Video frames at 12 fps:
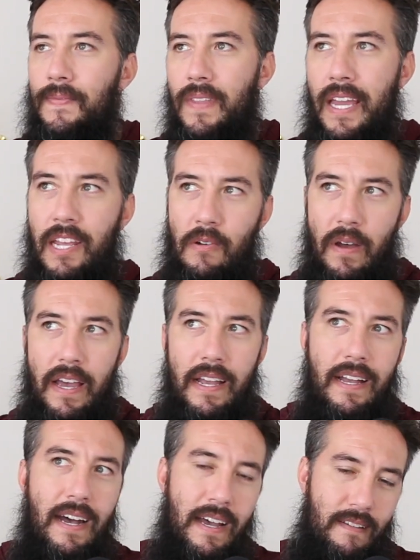
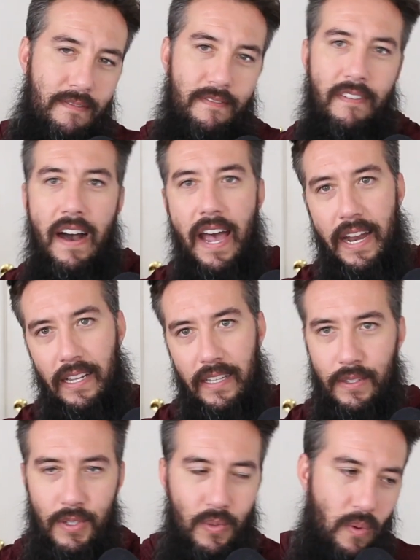Anyway, I
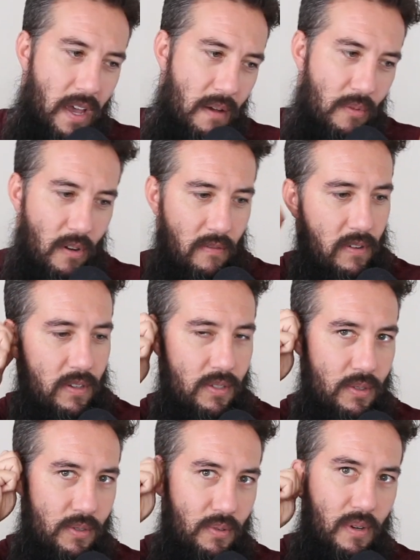finally swam over
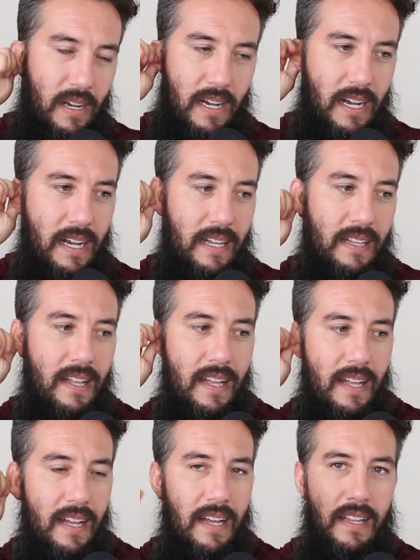to
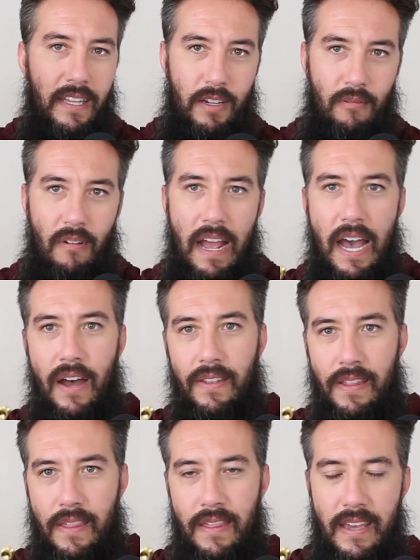like
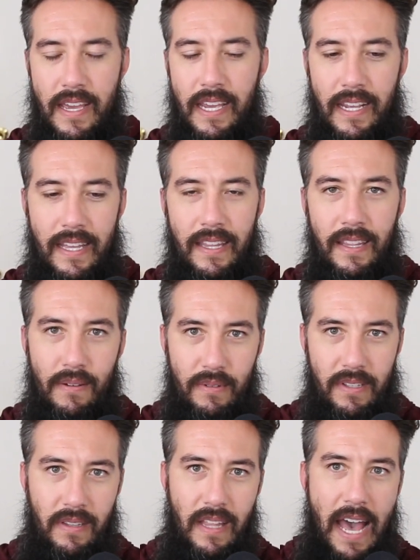around the thing, and then there
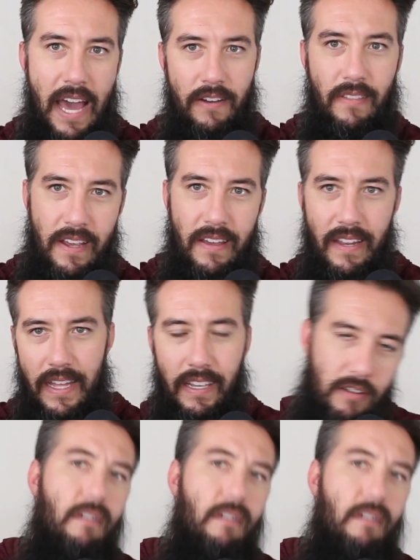was a ladder there that I like